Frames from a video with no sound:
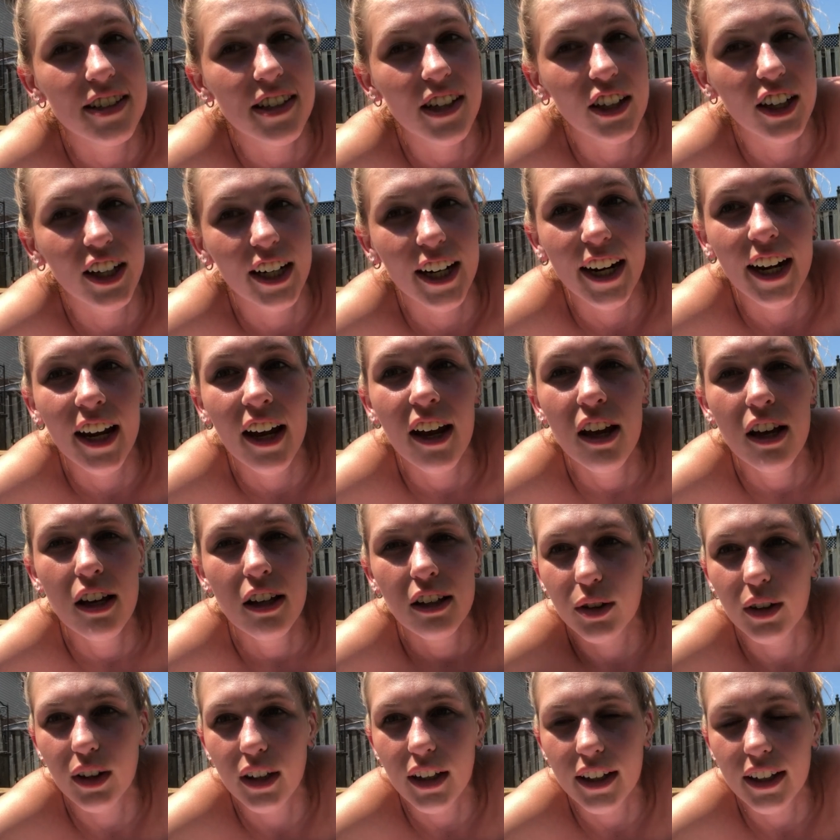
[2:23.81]
sorry
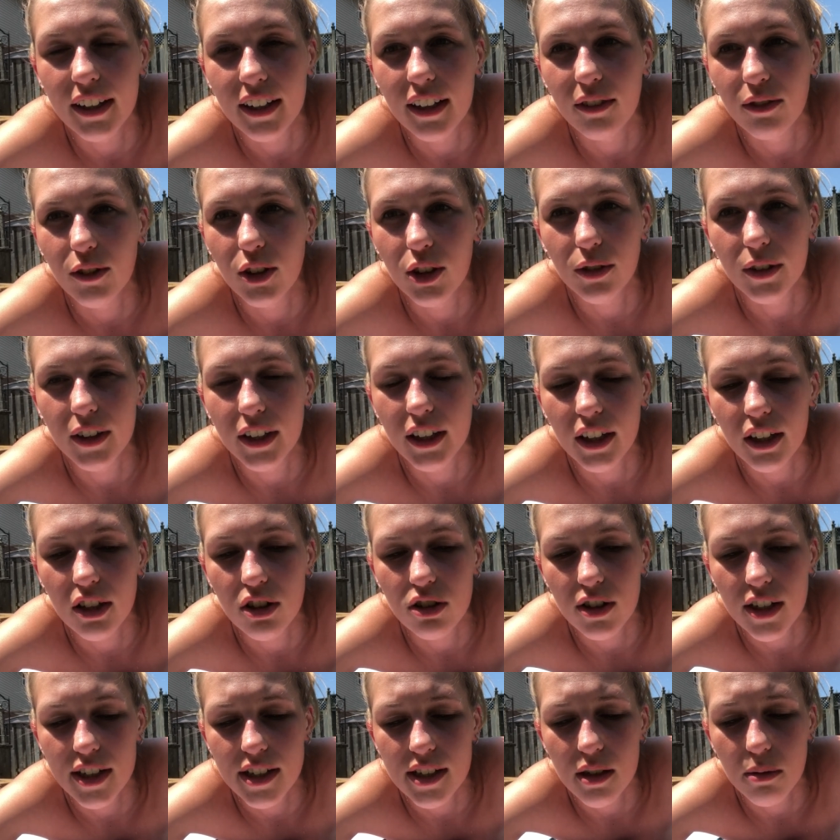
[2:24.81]
google it if you're really
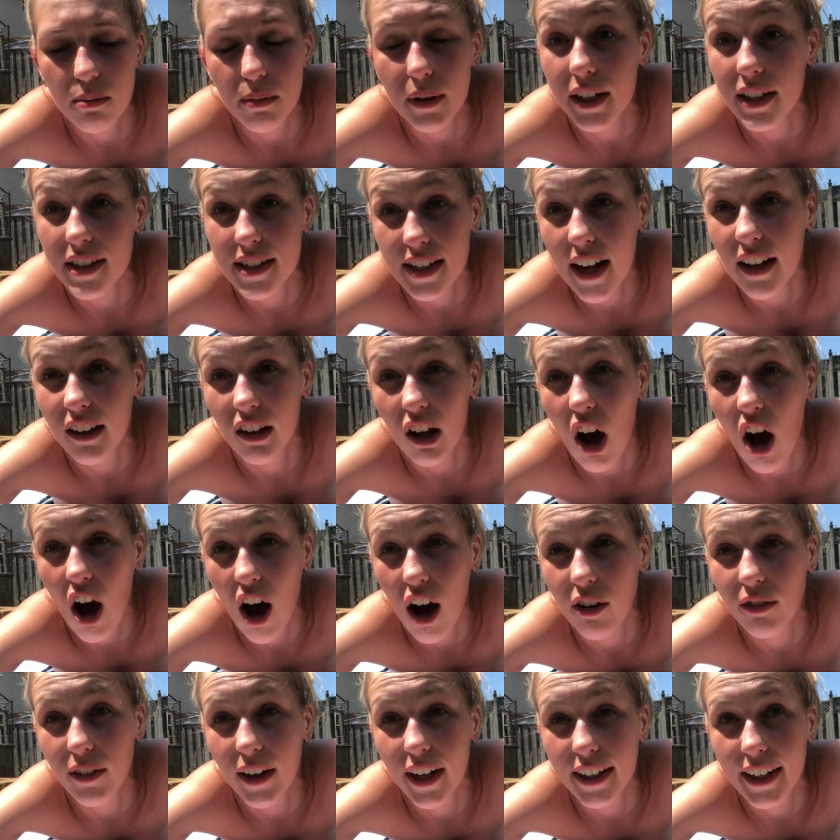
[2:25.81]
interested but it's hella
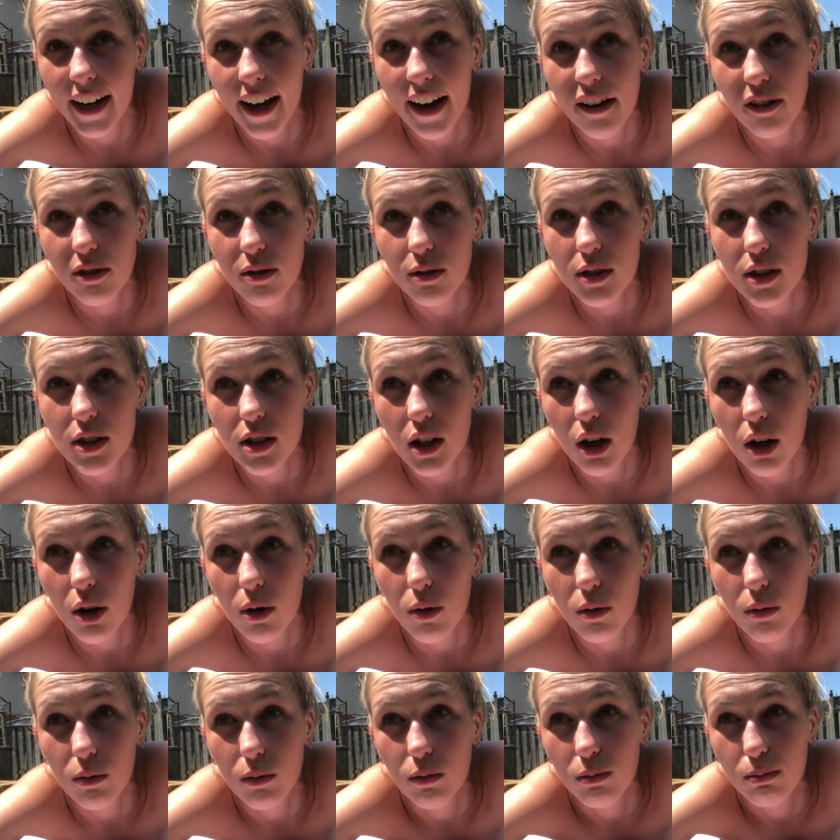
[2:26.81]
hot right now so